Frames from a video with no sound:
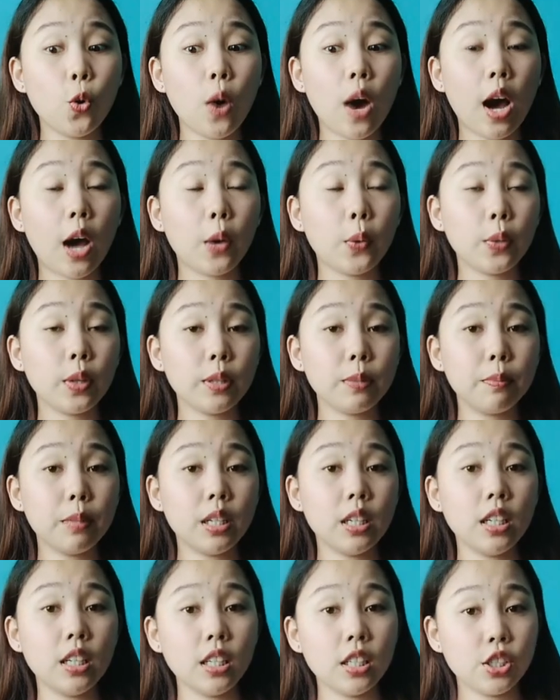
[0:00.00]
4,
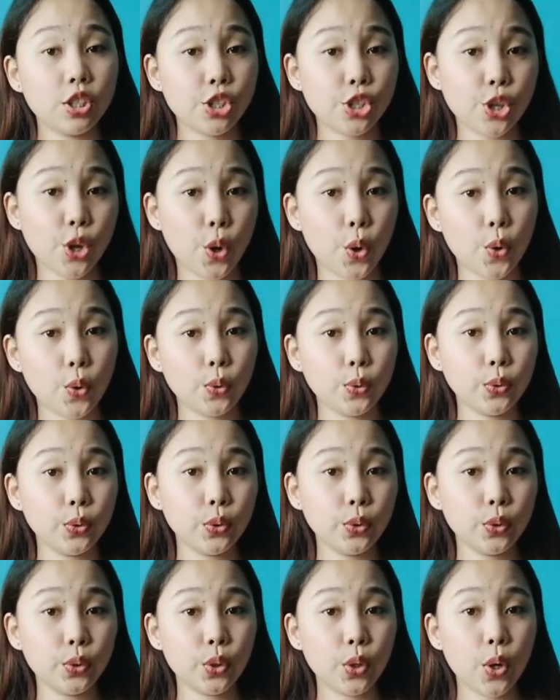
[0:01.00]
which
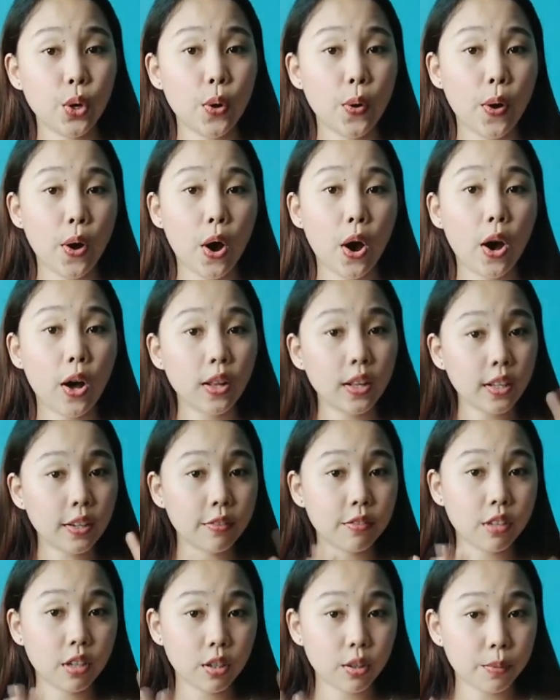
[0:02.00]
is newly
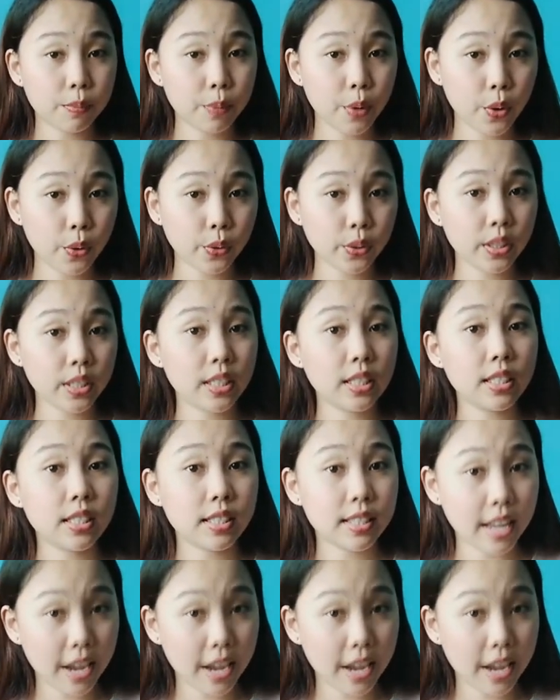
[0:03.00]
released.